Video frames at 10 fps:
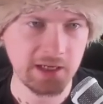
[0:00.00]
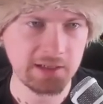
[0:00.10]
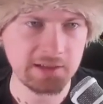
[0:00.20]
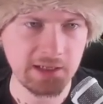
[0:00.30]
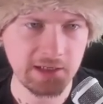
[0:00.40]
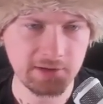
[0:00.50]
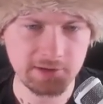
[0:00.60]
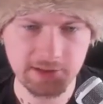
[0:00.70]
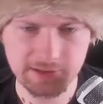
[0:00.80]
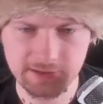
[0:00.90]
And
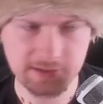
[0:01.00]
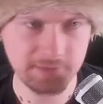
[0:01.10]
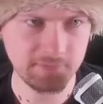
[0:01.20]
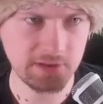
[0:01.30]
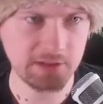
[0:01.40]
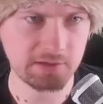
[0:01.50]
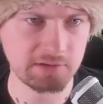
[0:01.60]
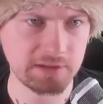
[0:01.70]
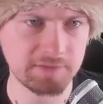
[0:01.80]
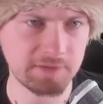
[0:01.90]
inheritance is, I think, our
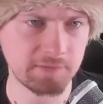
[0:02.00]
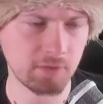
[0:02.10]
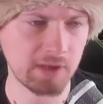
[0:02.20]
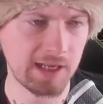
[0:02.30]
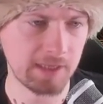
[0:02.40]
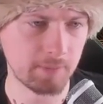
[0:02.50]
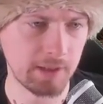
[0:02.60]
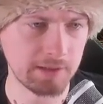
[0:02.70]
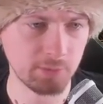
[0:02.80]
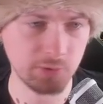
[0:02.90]
event for
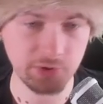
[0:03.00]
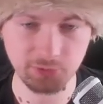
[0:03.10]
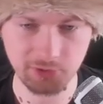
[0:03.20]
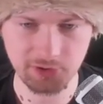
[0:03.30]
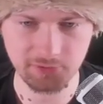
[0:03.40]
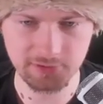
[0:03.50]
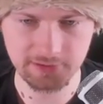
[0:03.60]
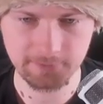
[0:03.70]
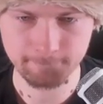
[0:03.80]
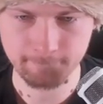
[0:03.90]
karma. We need to increase it.